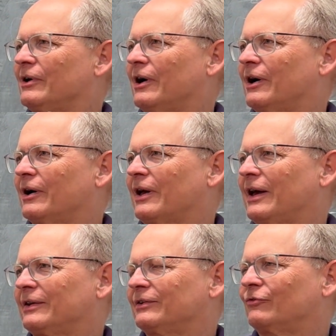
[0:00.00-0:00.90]

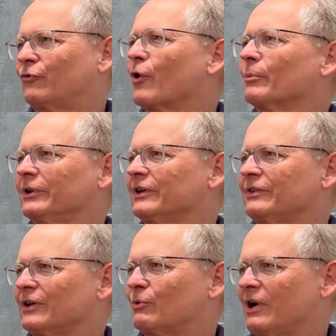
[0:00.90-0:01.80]
And formally,
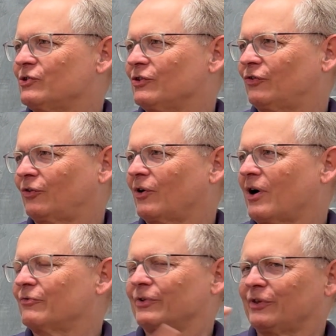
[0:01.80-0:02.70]
the equations start
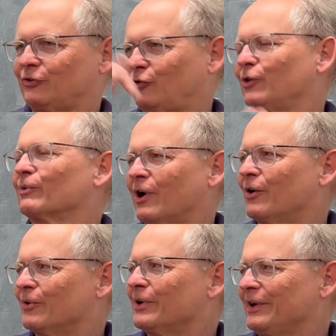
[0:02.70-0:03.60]
off with a
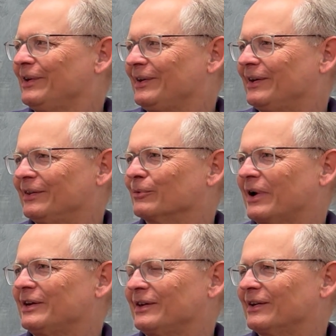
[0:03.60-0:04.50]
zero in the
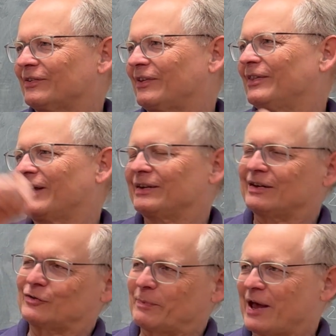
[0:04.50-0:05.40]
radius, and then it
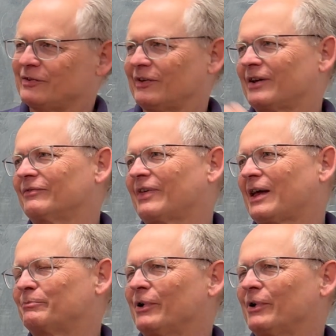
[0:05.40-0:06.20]
expands out of that.